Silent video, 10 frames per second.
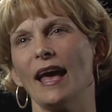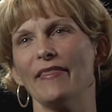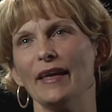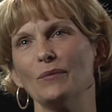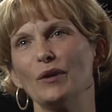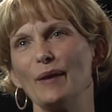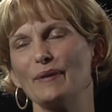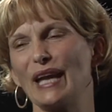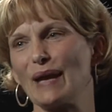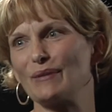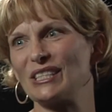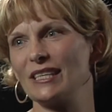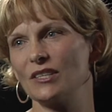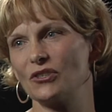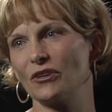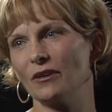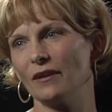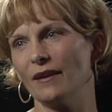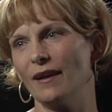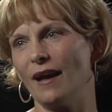And then when I became a teacher,